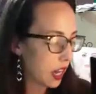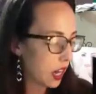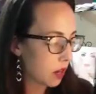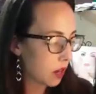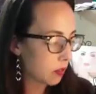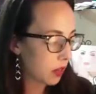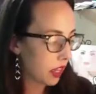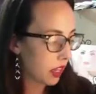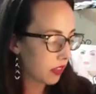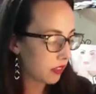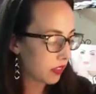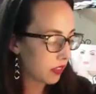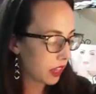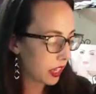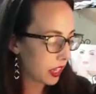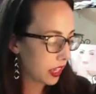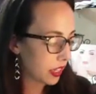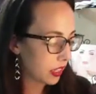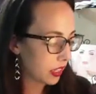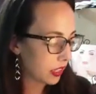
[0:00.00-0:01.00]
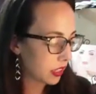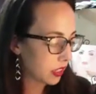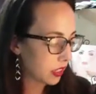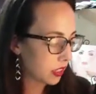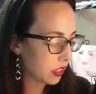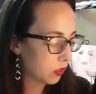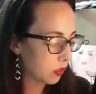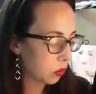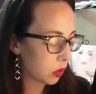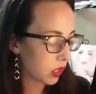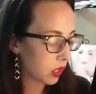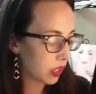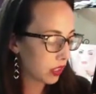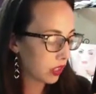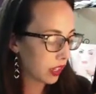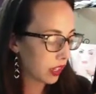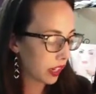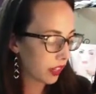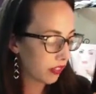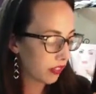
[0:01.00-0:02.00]
And then what
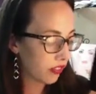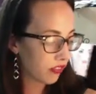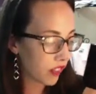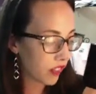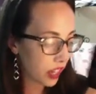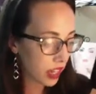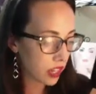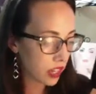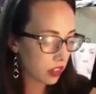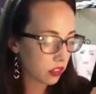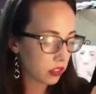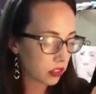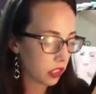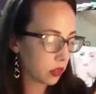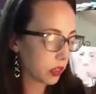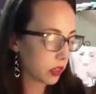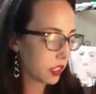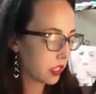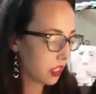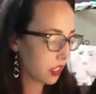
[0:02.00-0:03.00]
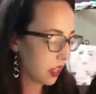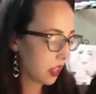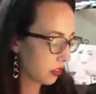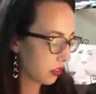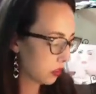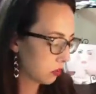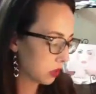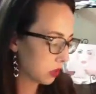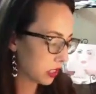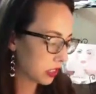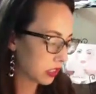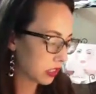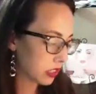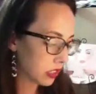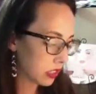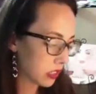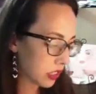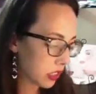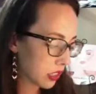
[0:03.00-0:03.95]
I found, oh, and then the other ones,